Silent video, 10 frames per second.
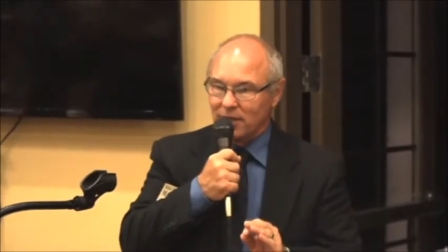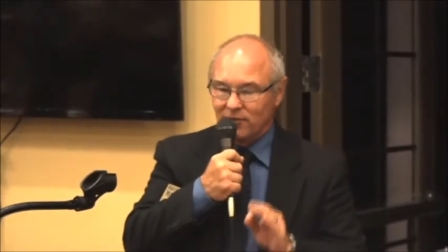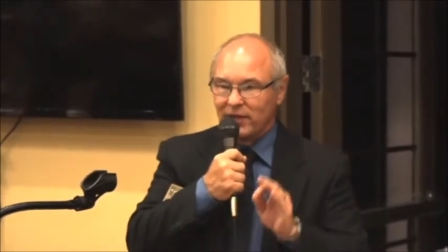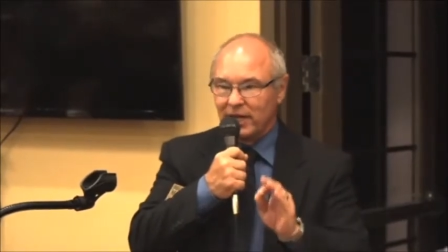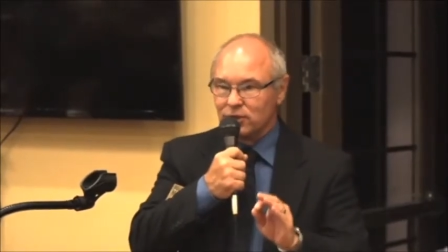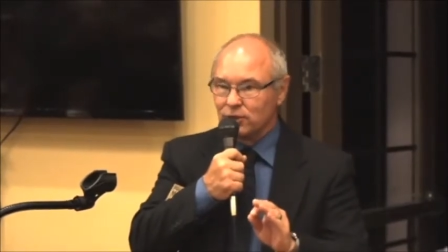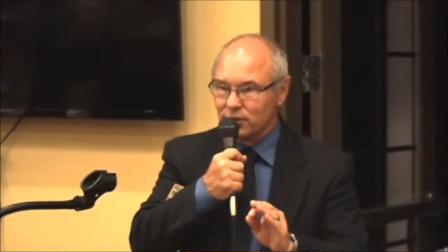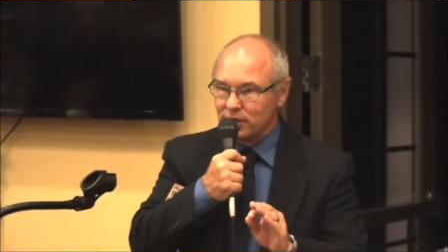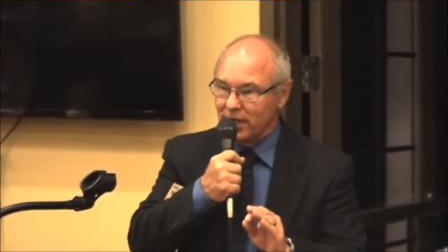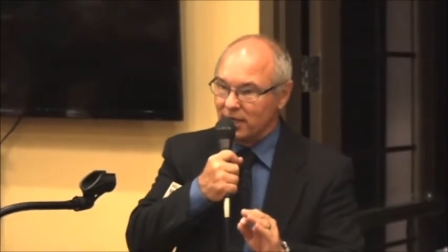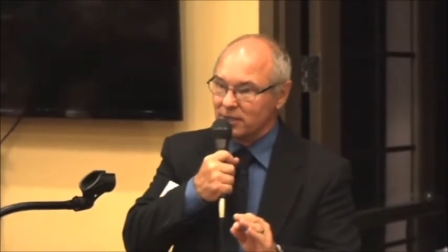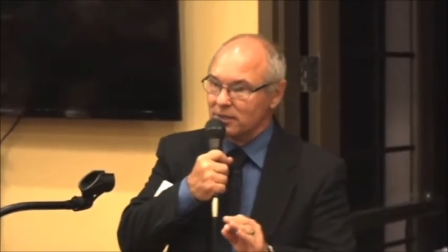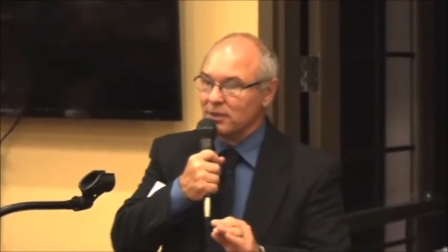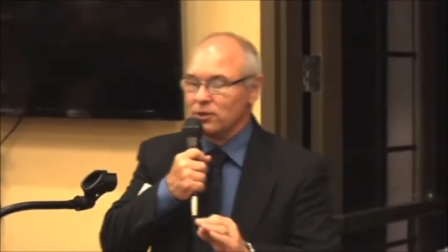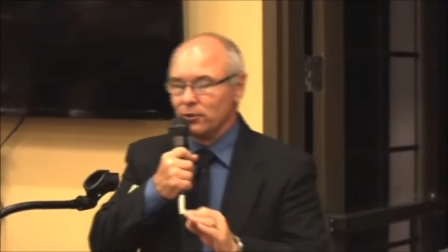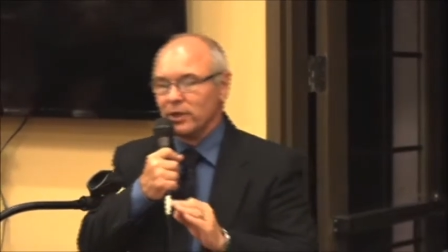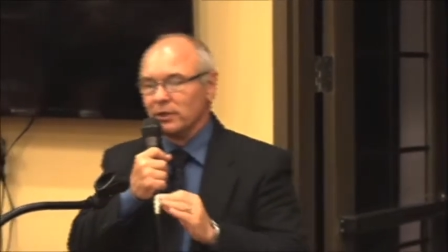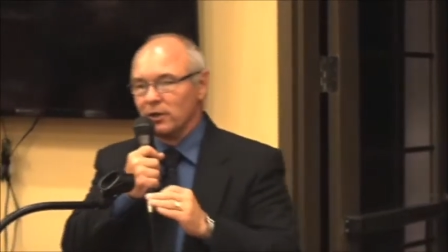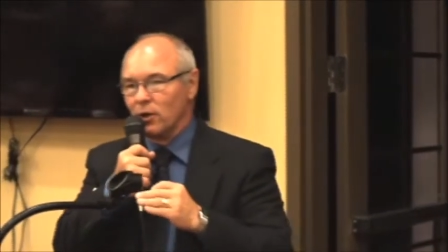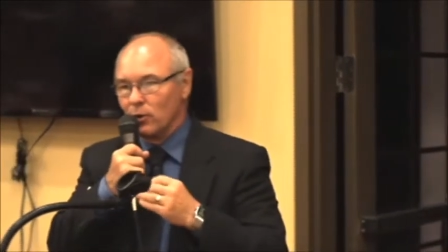If the answer is yes, then you
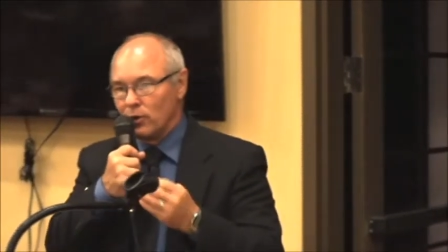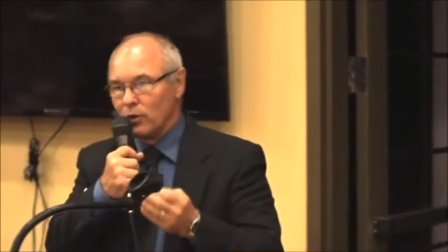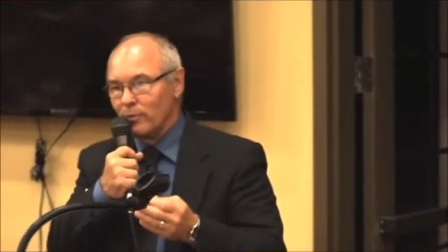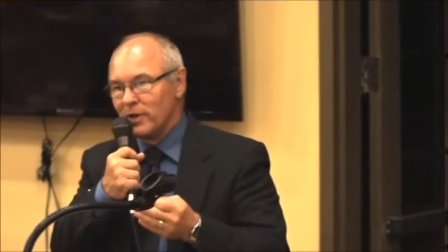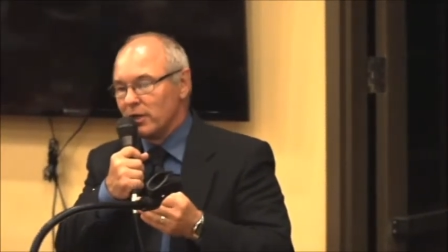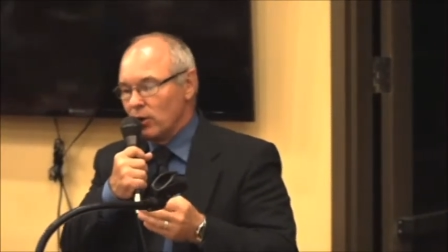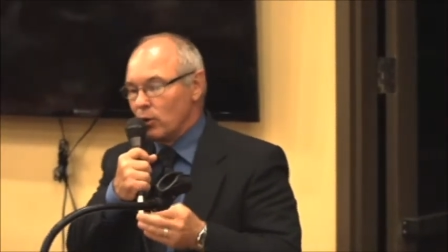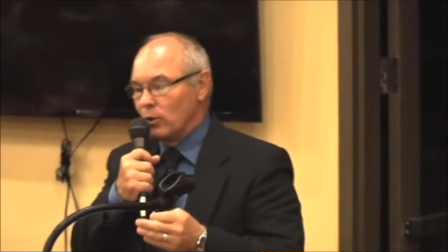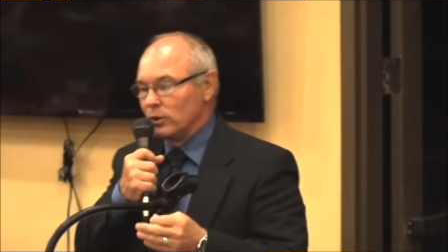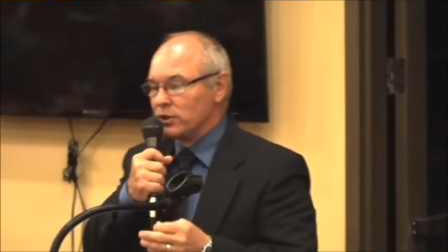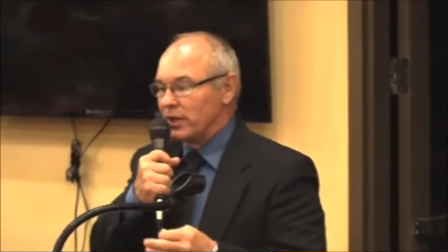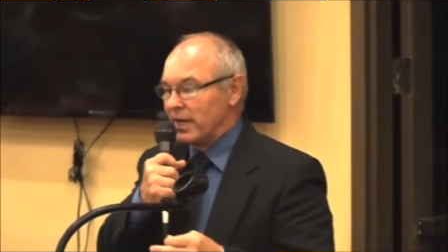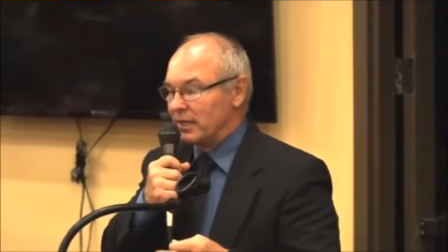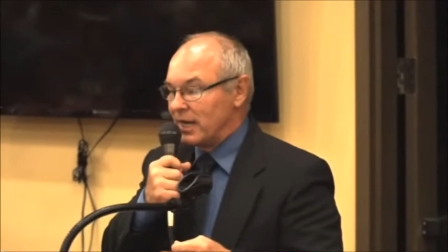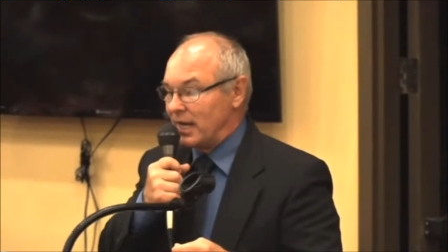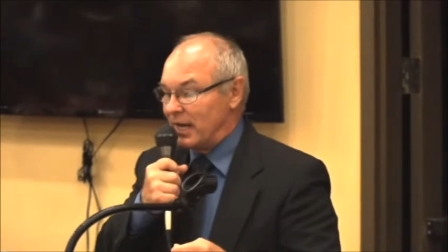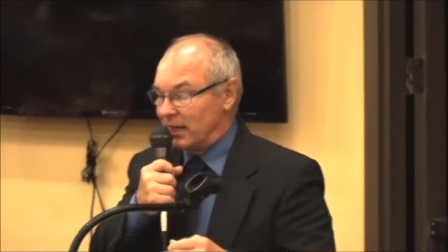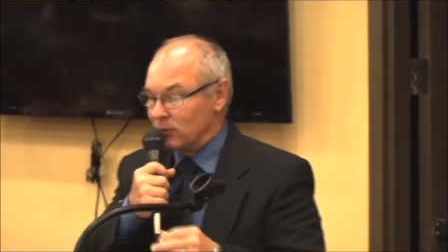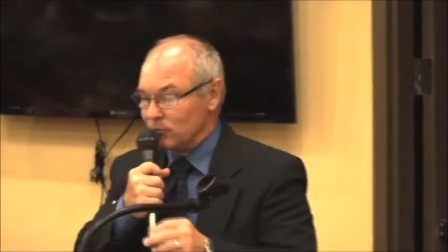can go home, hold your head high.